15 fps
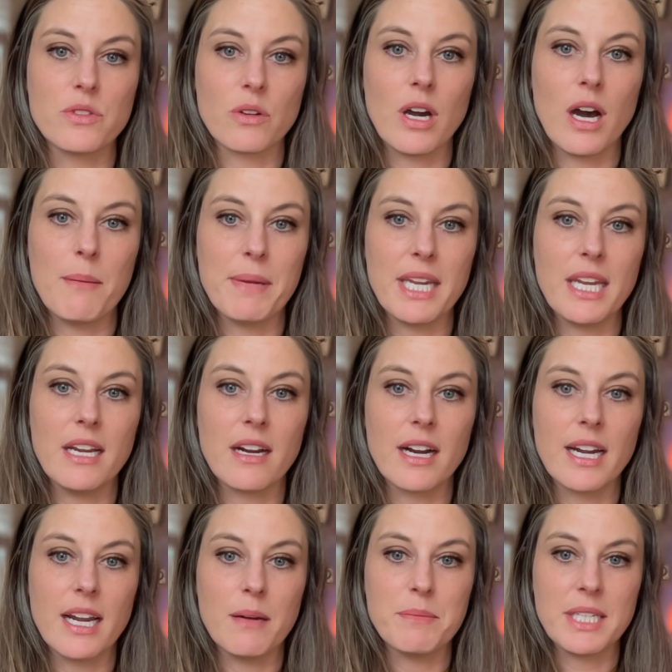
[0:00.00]
So come in here
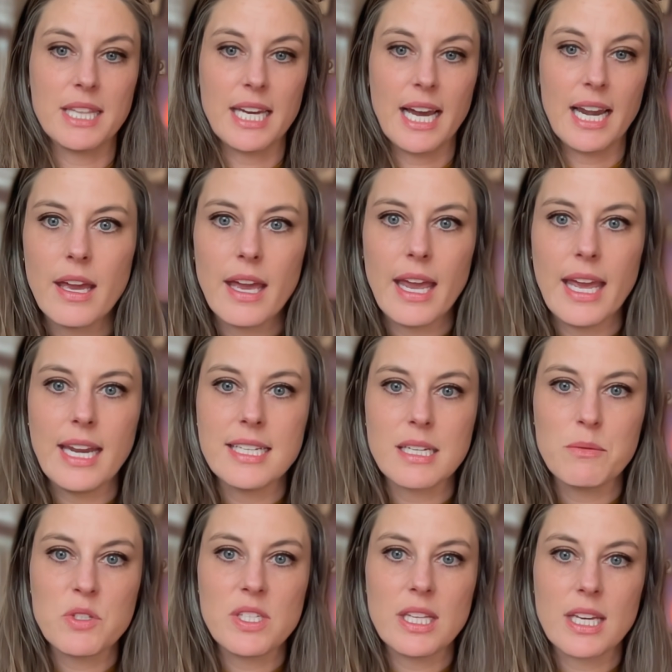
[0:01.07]
and update that.
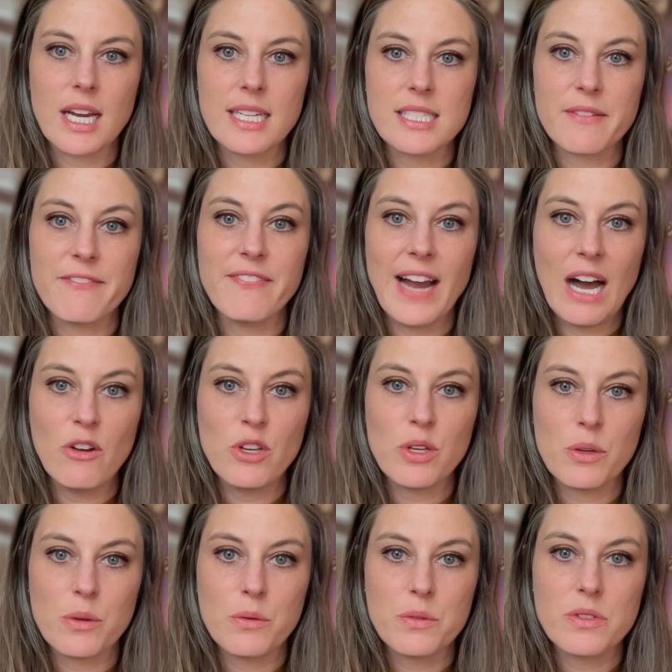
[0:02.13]
Anytime you see the custom
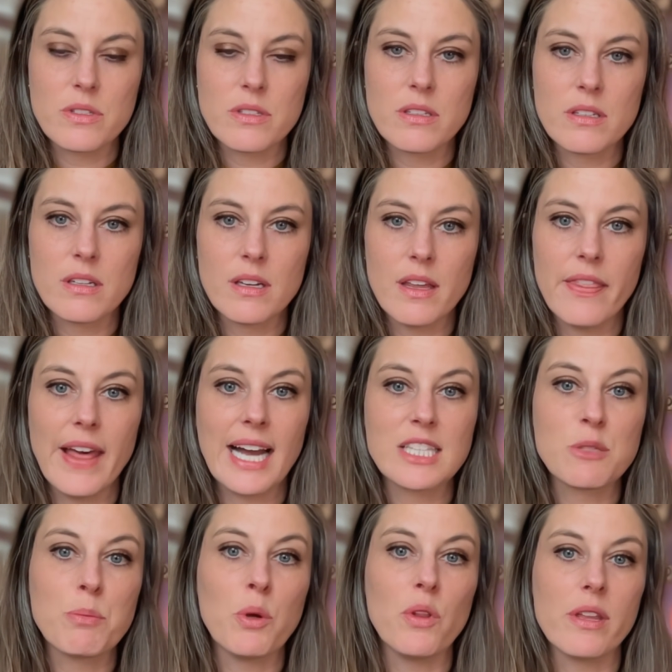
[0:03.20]
values,
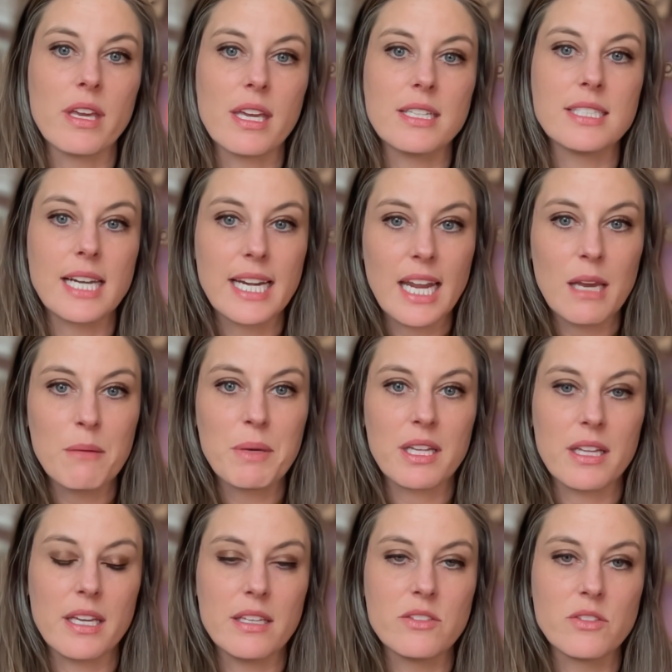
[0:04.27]
that's pulling in
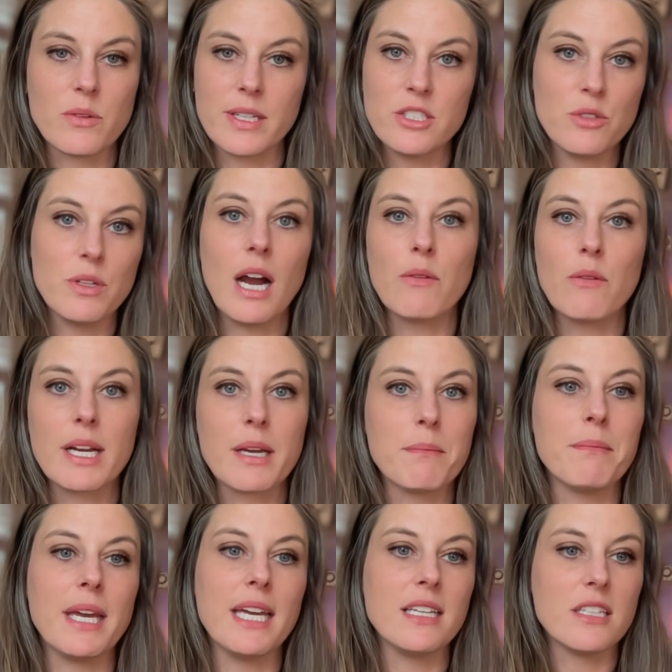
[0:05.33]
dynamically. So I do not
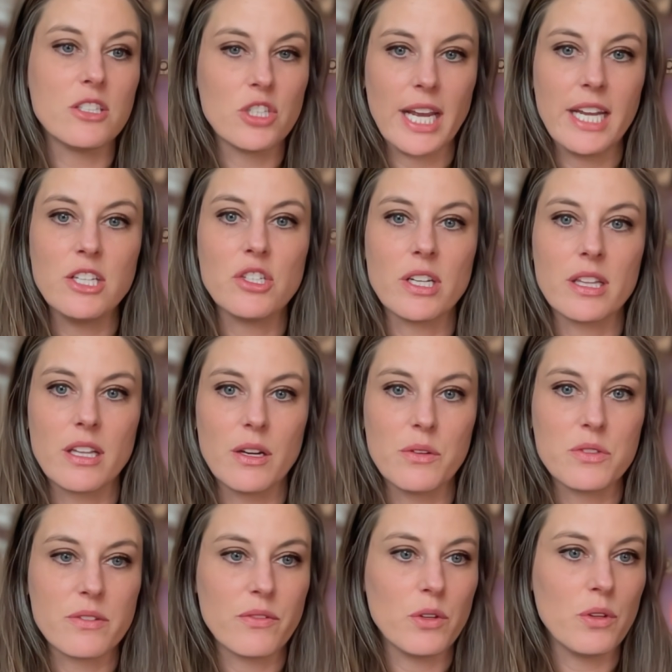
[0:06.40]
recommend changing
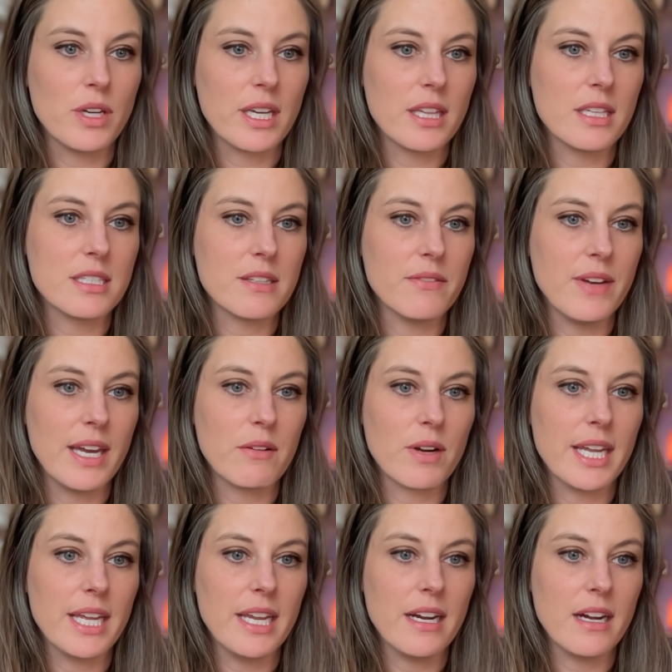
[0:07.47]
those. If you look at this event
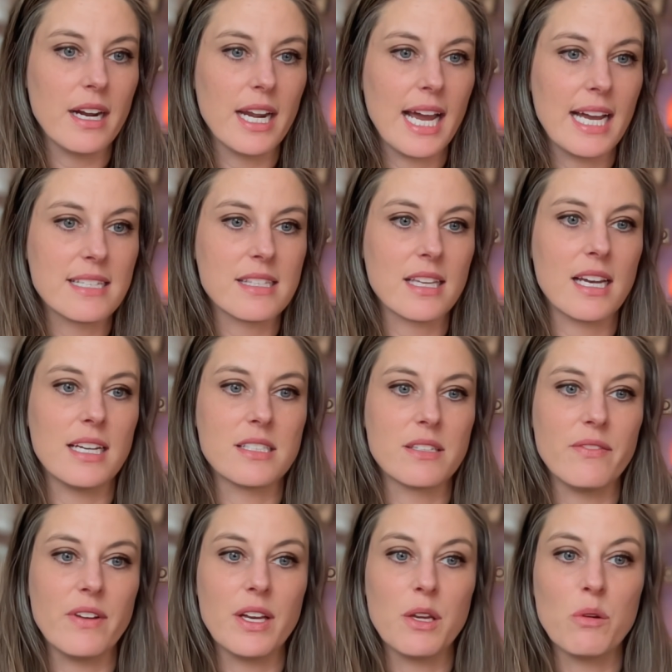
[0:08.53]
right here, it has the
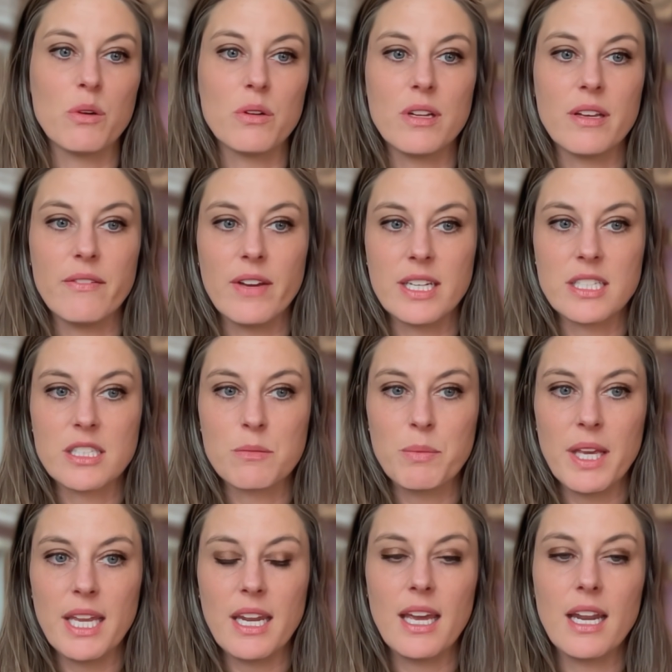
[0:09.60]
custom value event
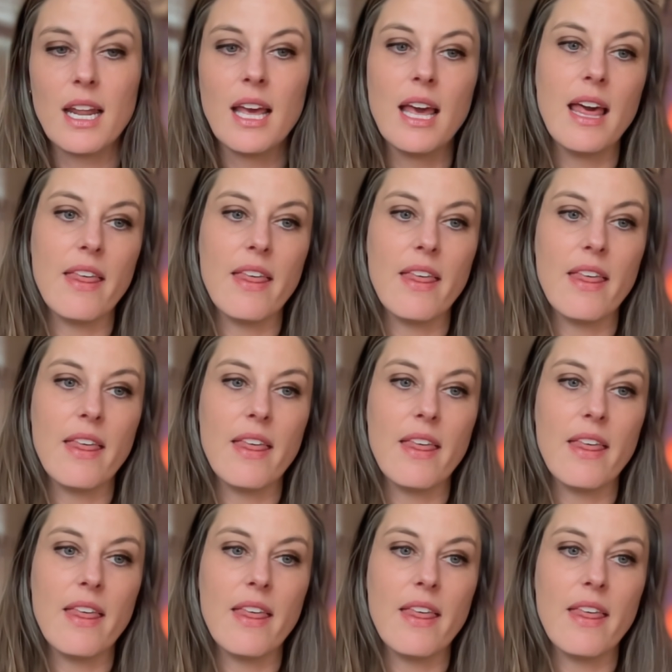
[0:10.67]
display date.